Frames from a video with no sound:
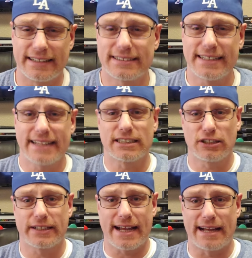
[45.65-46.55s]
And in today's A
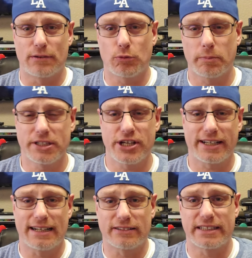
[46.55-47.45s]
Look At, we'll be
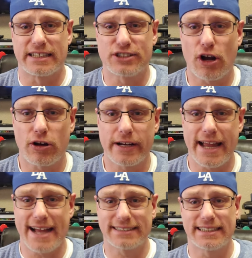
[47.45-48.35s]
checking out the Atari
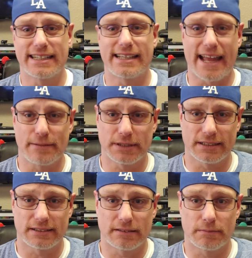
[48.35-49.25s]
XE game
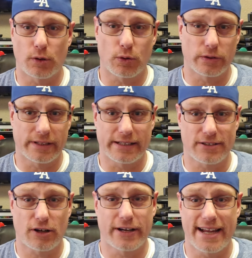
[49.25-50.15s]
system, or the
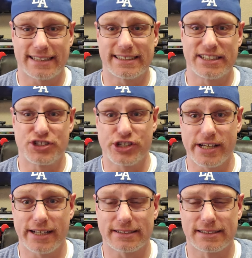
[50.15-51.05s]
Atari
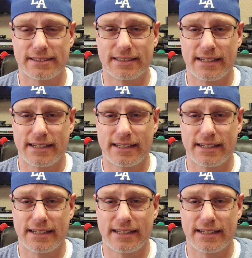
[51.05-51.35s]
XEGS.